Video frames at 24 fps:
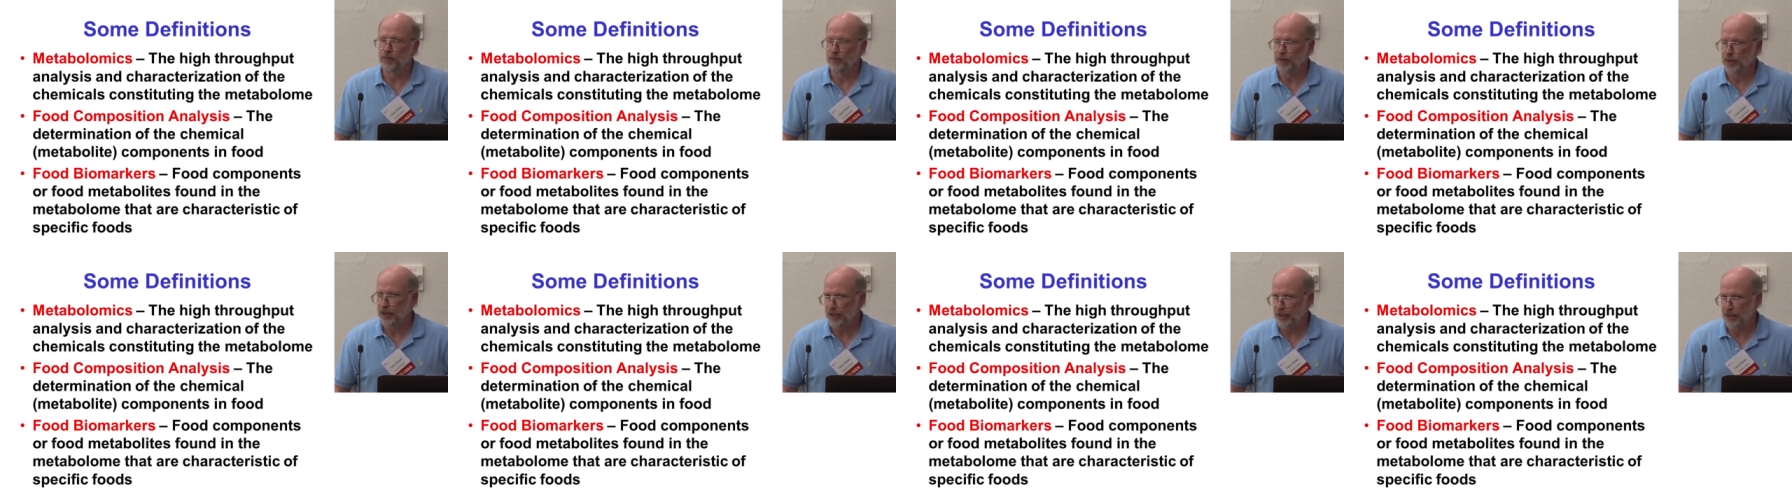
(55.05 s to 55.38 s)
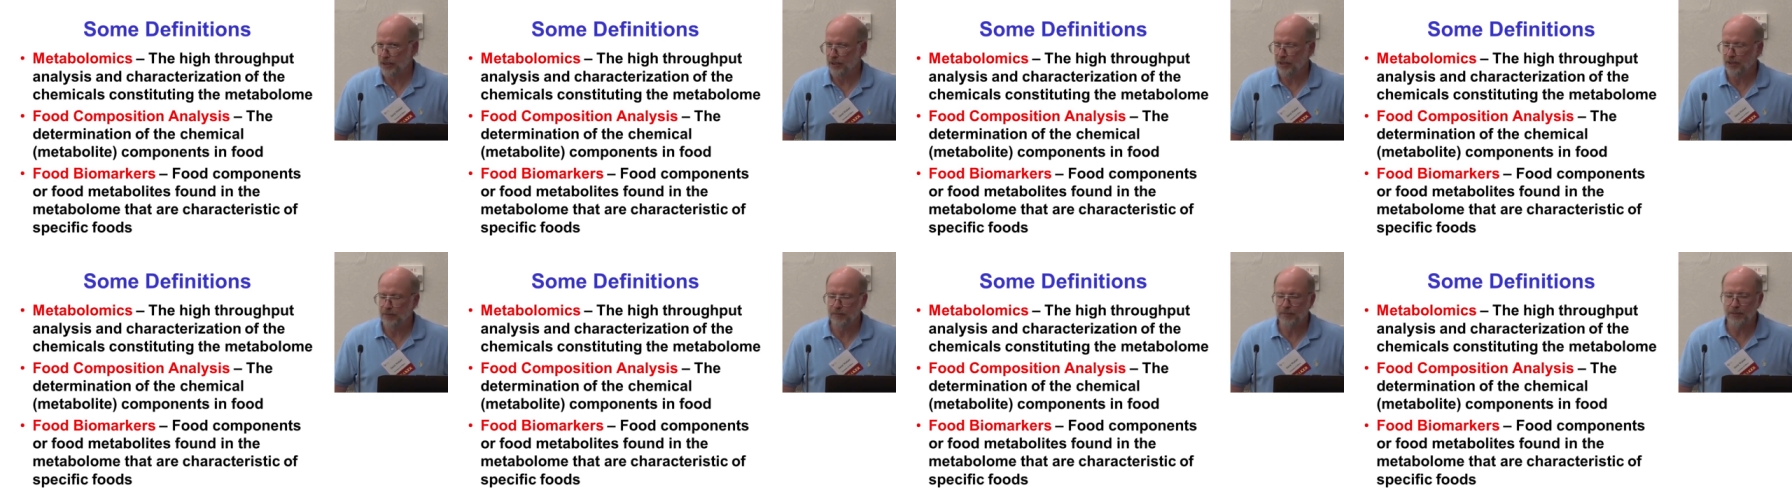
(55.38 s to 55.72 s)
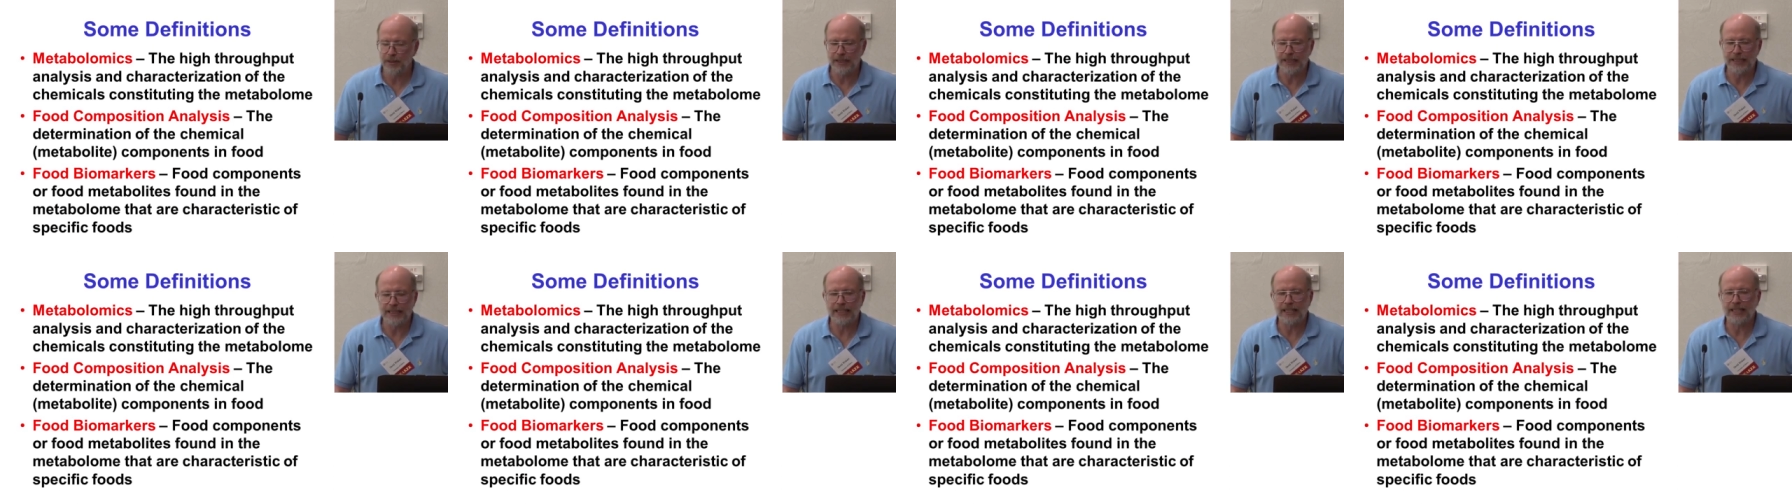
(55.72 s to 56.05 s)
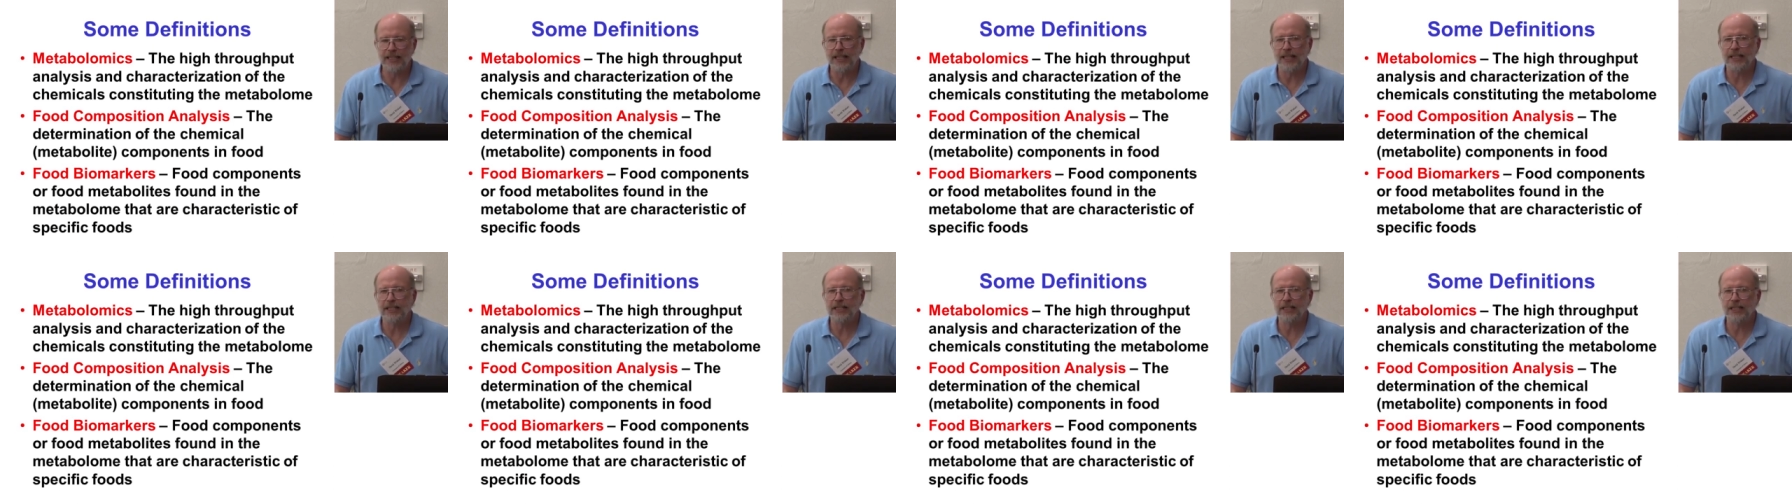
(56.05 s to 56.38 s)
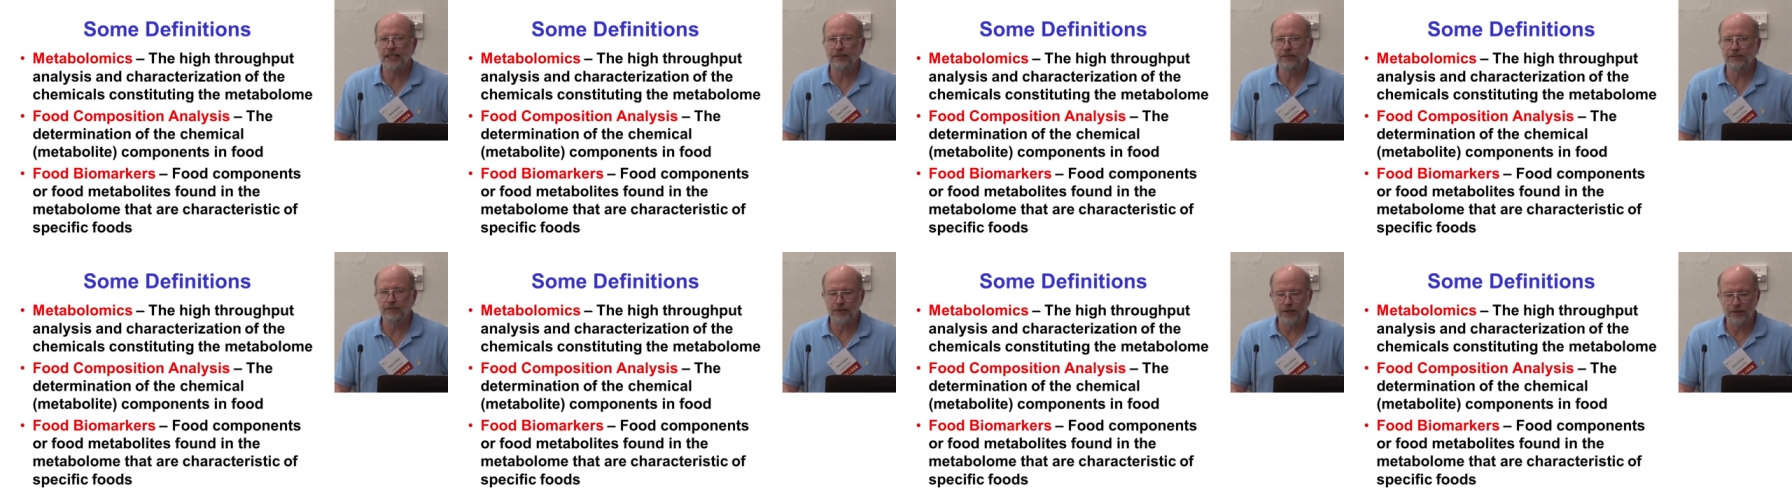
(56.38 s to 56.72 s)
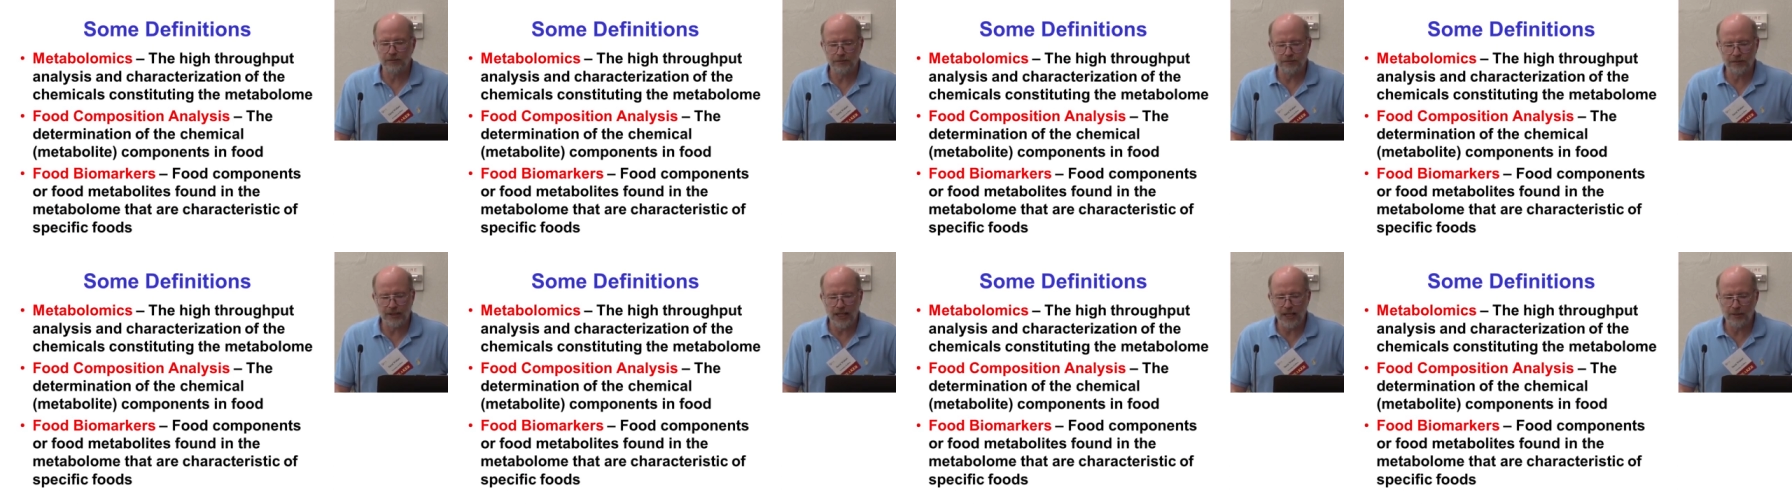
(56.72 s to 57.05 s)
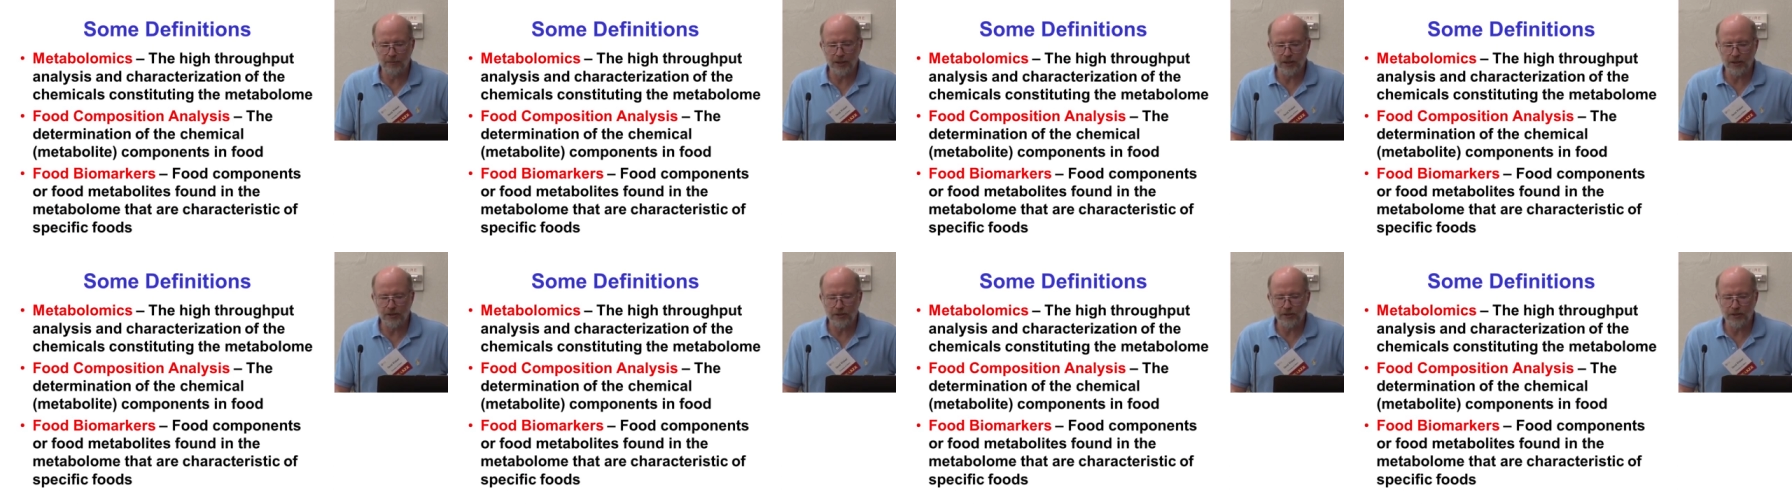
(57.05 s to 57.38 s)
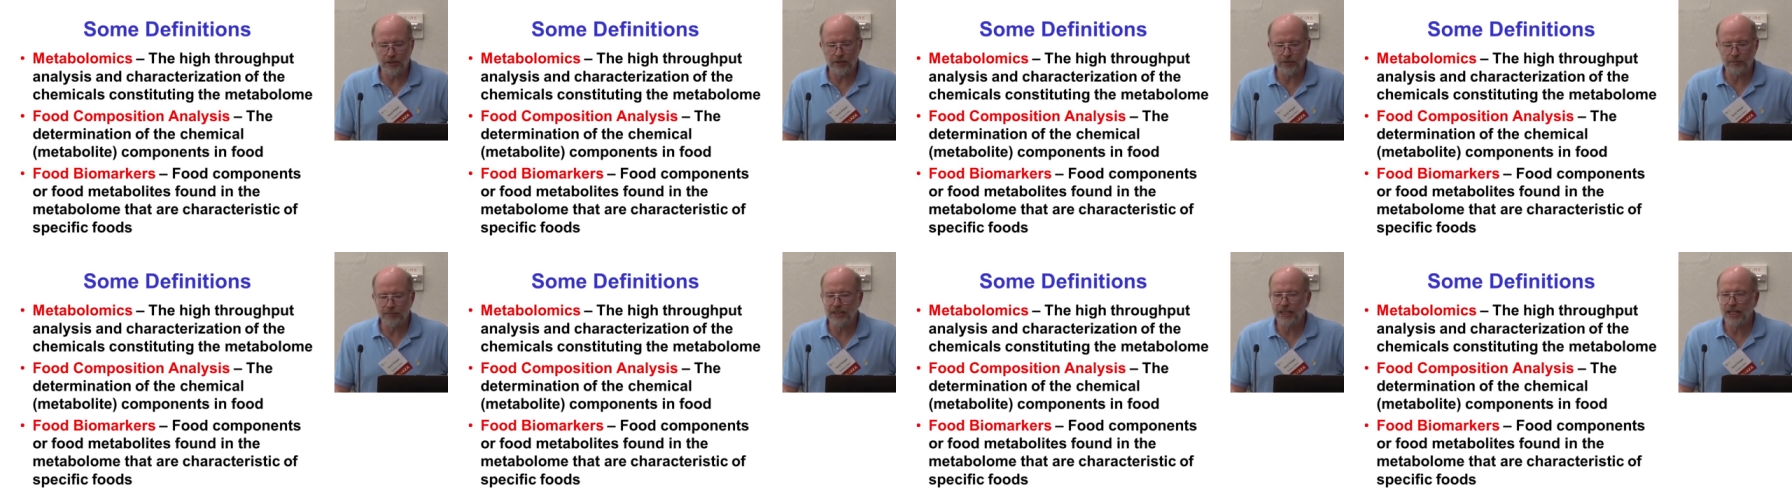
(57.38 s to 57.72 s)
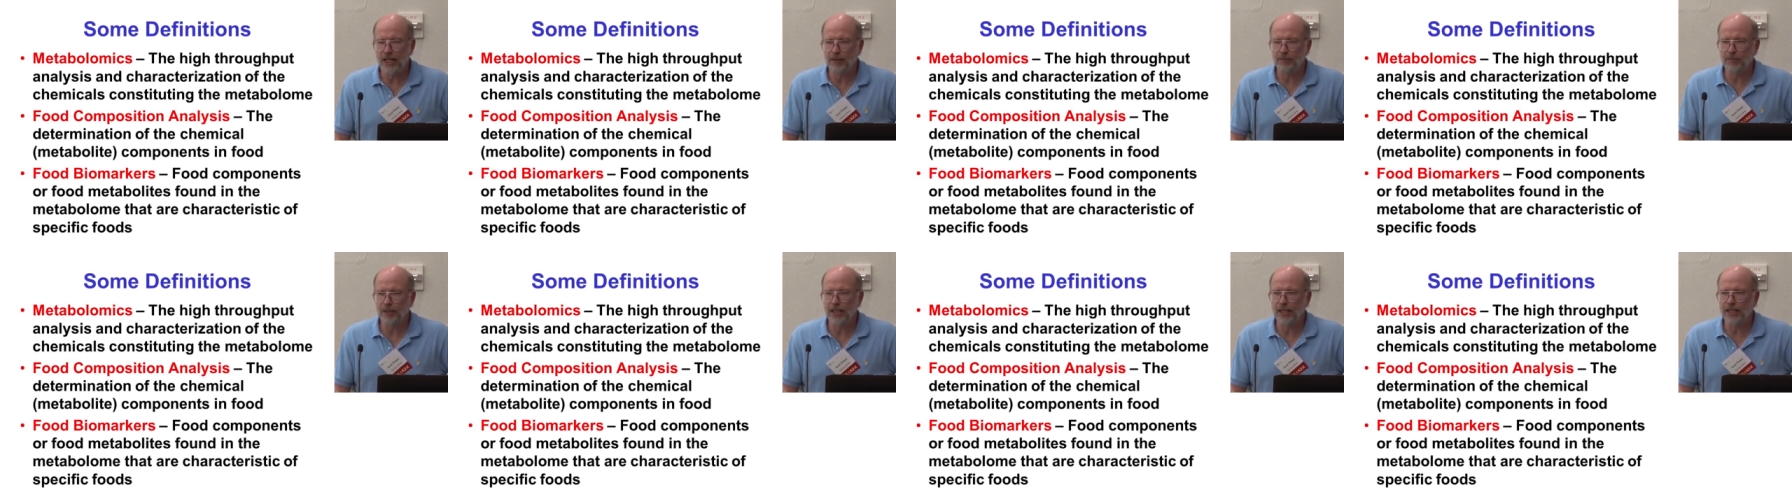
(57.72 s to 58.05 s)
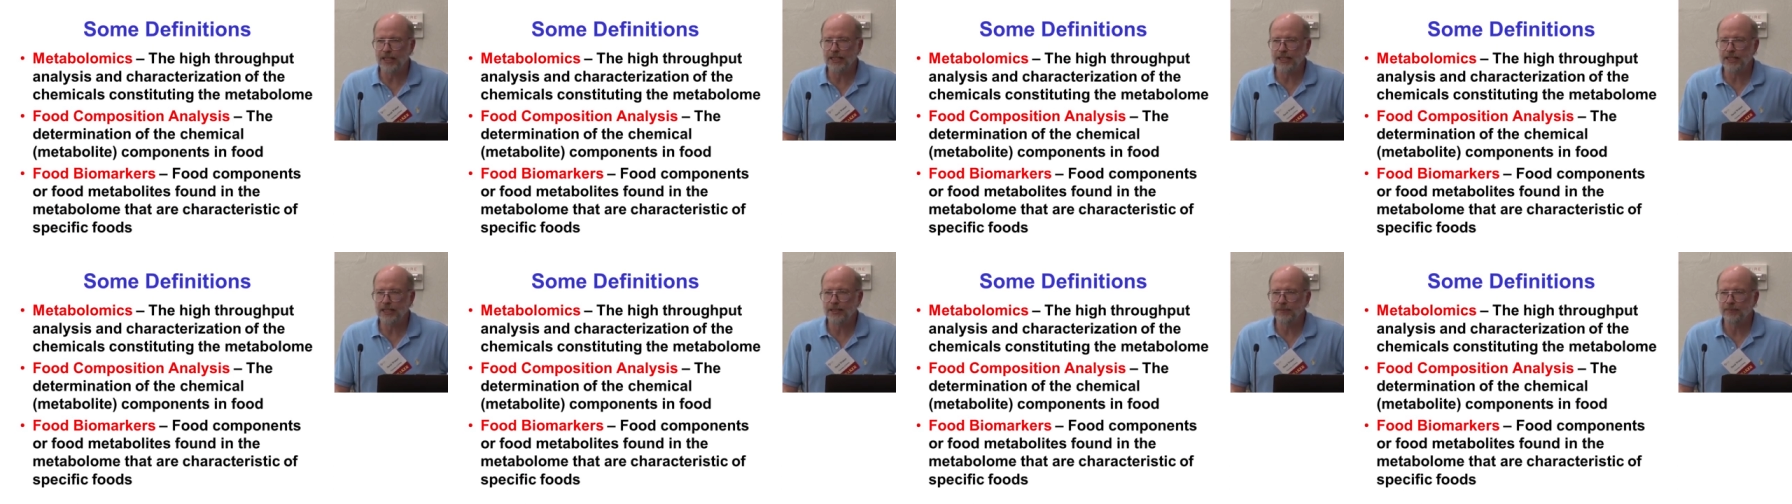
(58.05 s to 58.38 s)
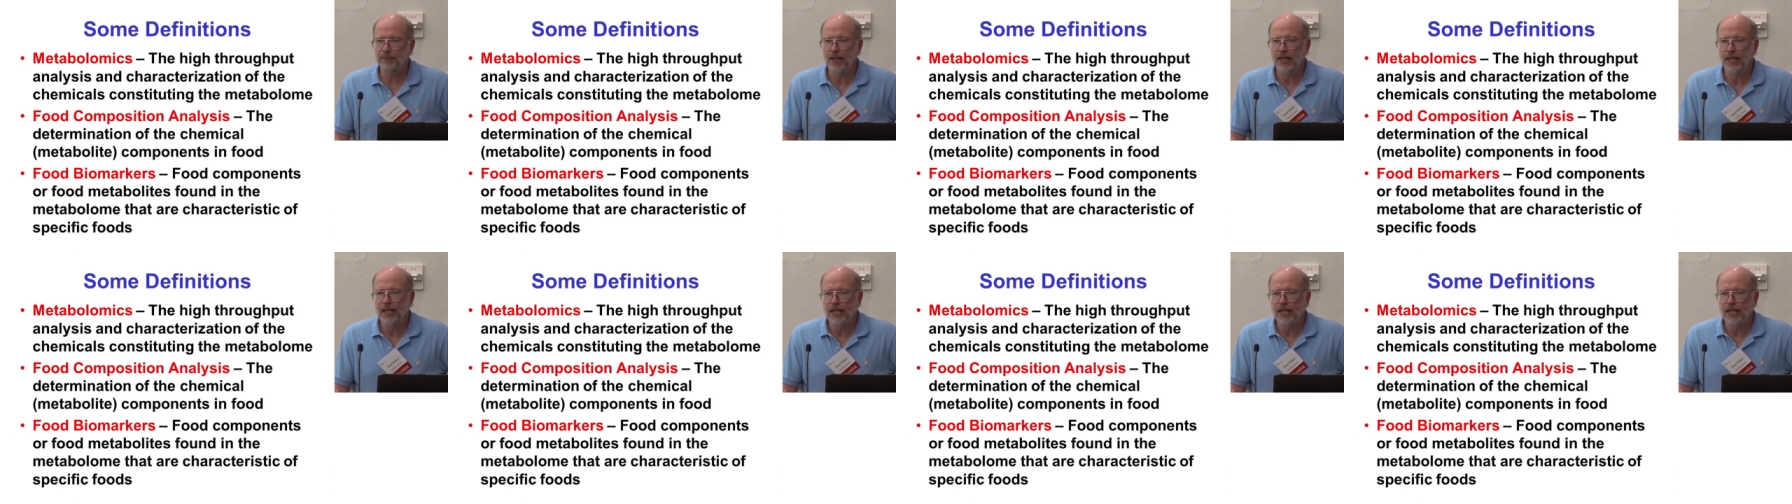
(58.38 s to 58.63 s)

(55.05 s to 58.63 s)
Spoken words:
which is the complete collection of chemicals or metabolites